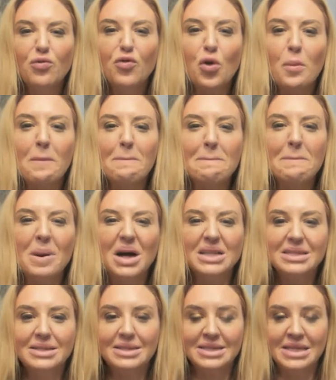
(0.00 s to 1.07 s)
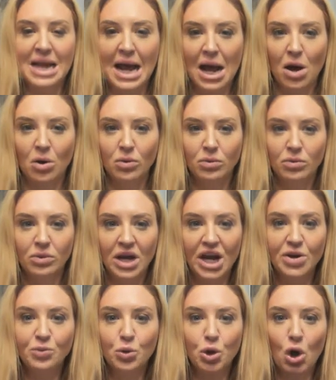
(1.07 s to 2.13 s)
for months now
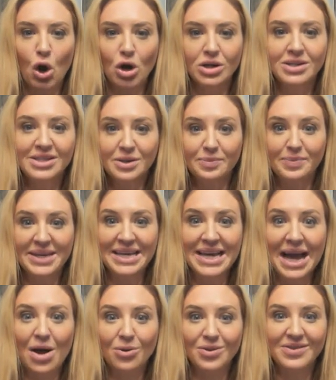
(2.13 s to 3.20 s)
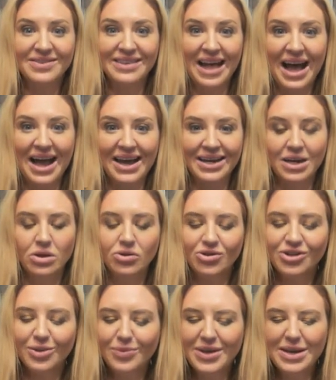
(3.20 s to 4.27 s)
in regards to being outside. There's
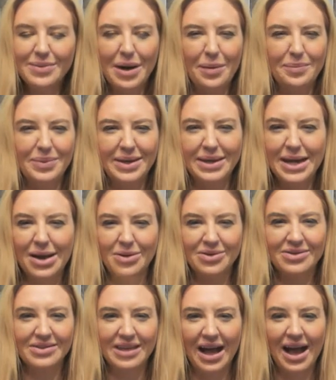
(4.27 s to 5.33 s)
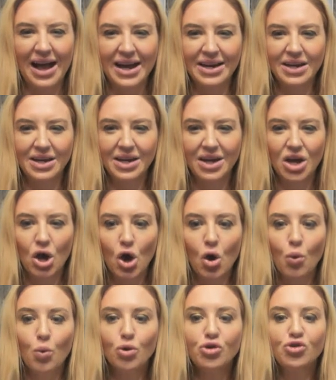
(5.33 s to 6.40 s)
something about being outside
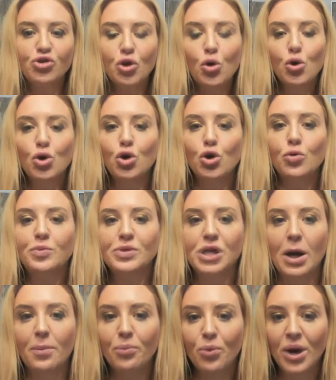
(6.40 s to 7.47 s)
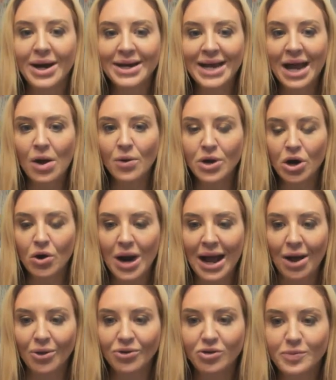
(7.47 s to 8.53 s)
we're so cooped up right now in our
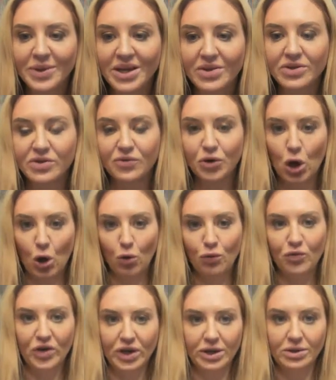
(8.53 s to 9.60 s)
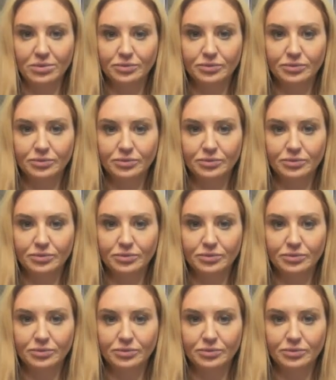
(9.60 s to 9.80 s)
house because of COVID.